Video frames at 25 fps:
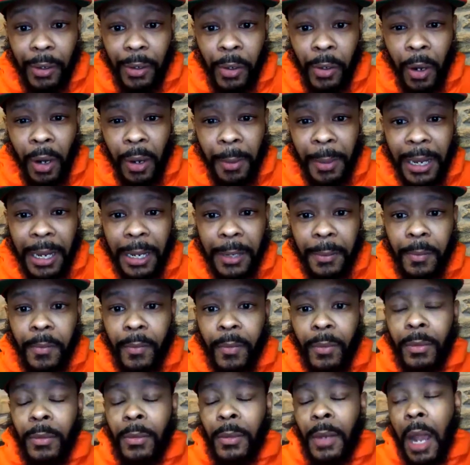You know what I
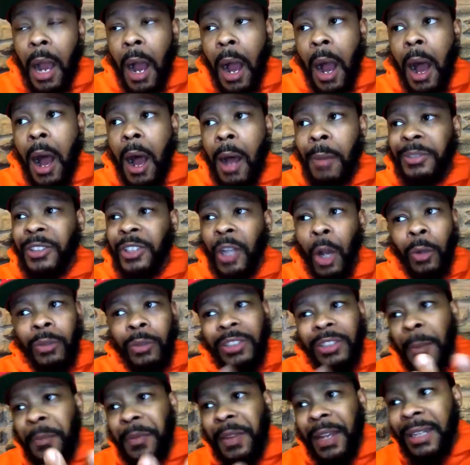mean? So
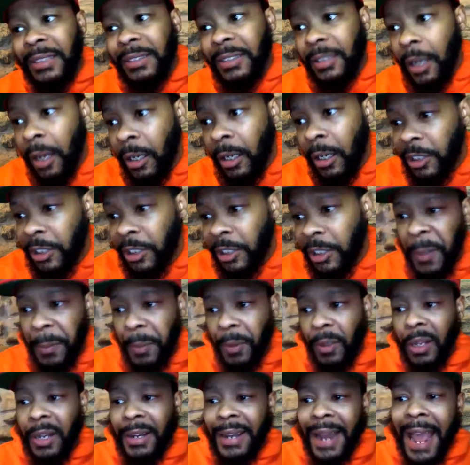some things are just
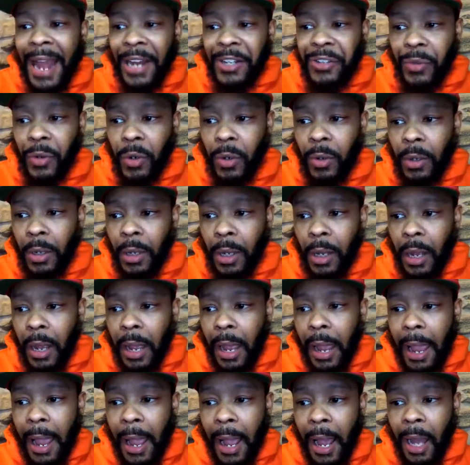people are natural.
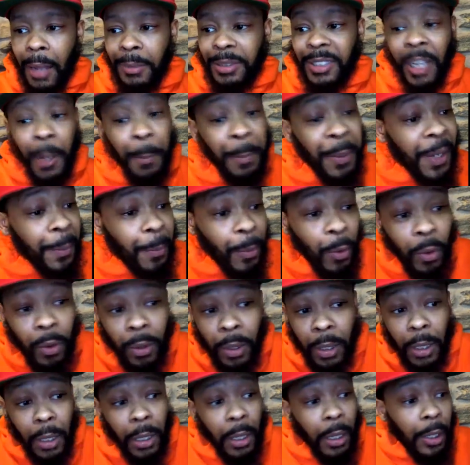Some people,
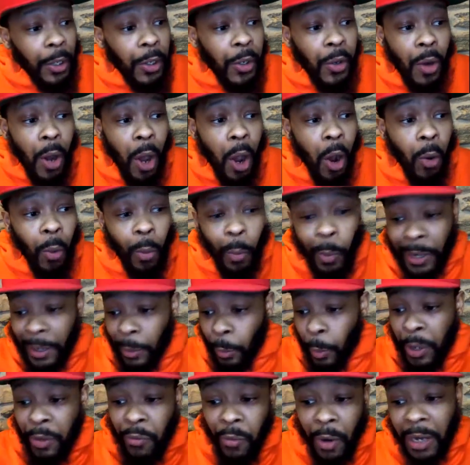we
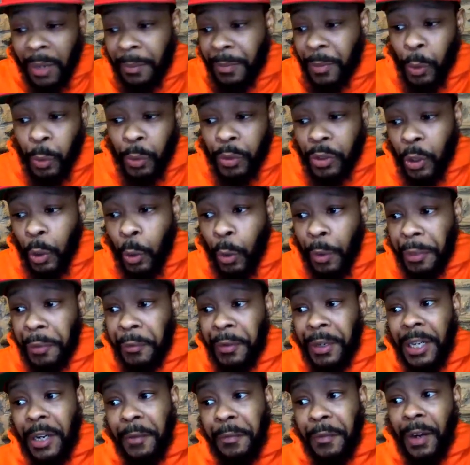run them through 2 or
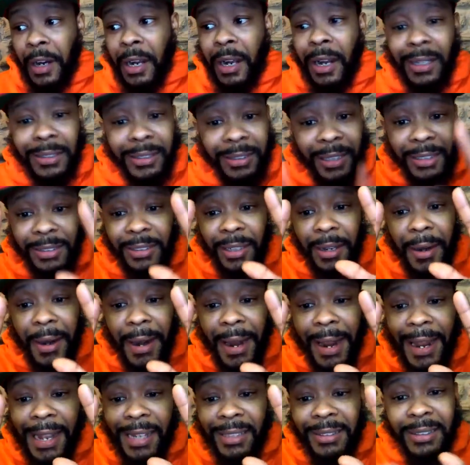3 different guns because of their
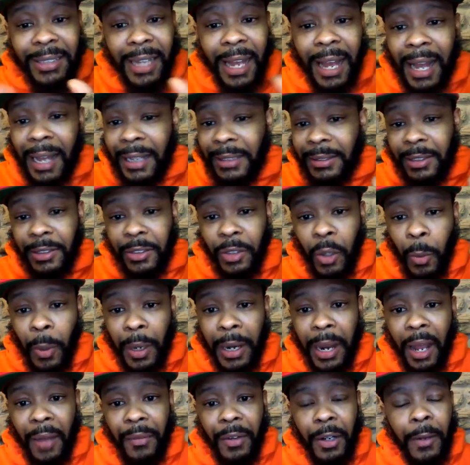hand sizes or
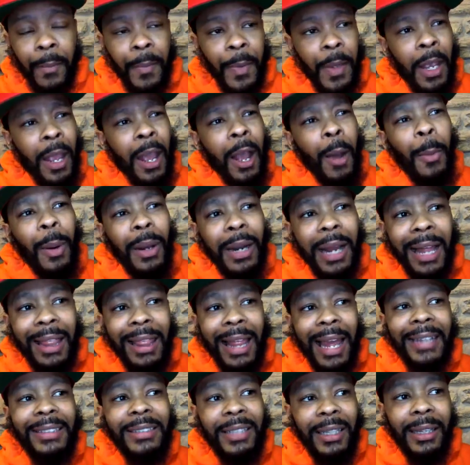whatever. But I
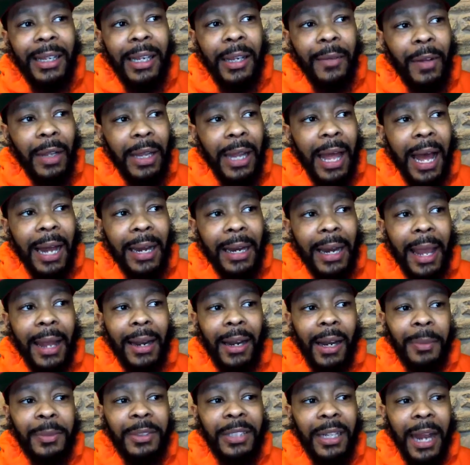like to leave a lot of that
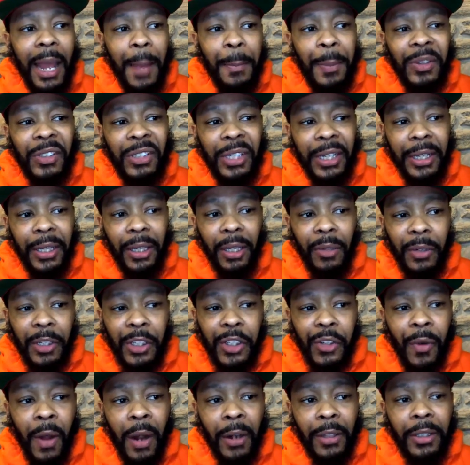up to that particular
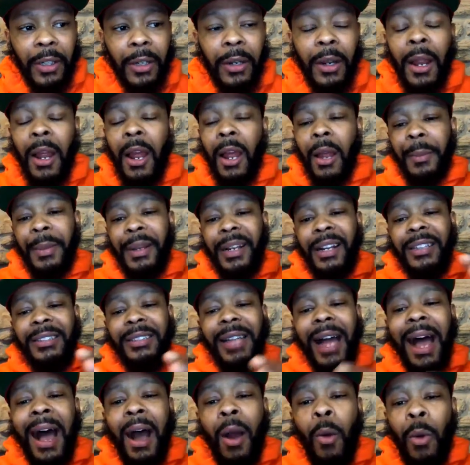instructor because
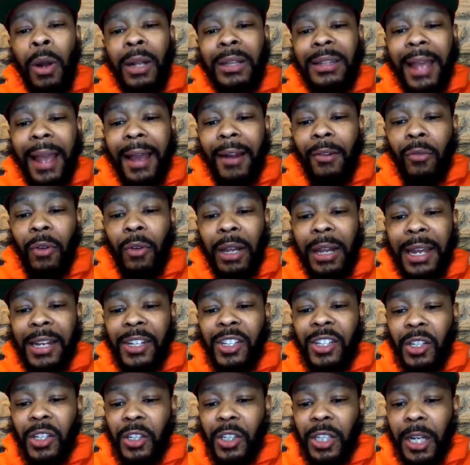I want that
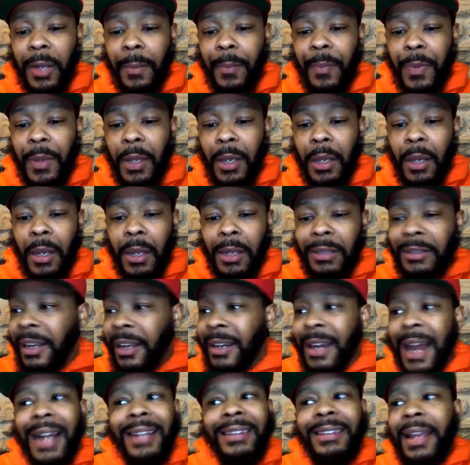relationship. They're
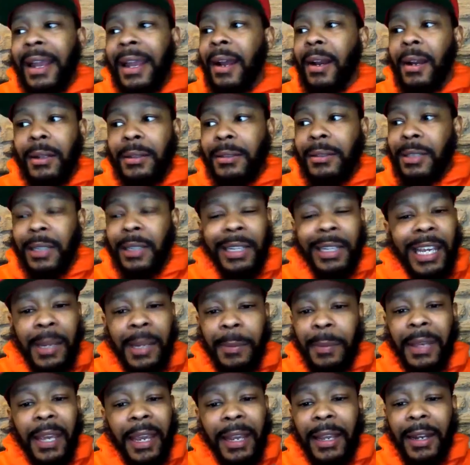not there to
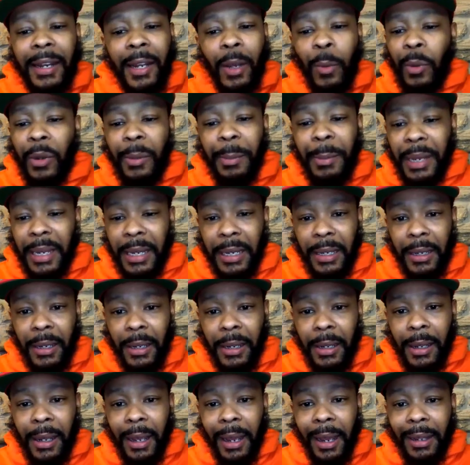keep kicking it with me.
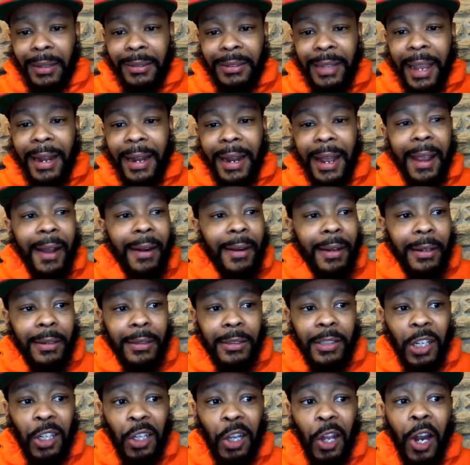They're there
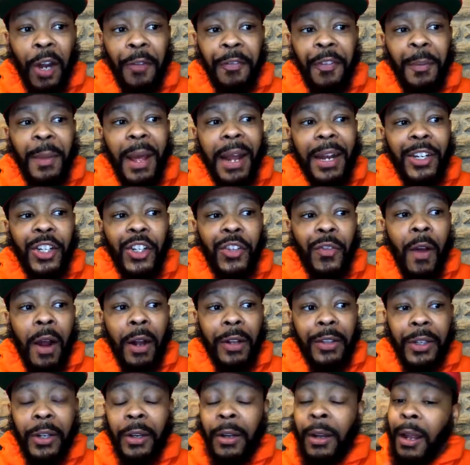to learn from that
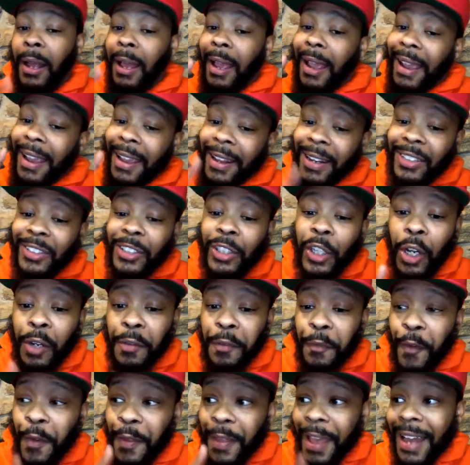instructor, and it's good
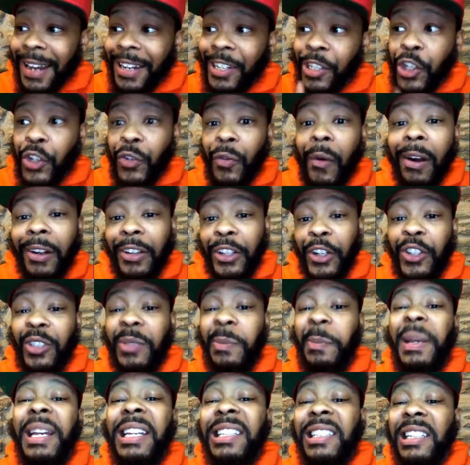for that instructor's
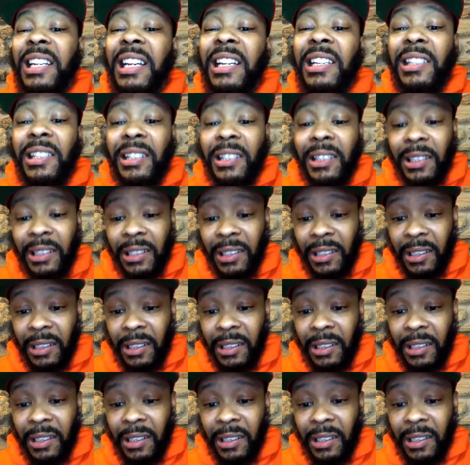business.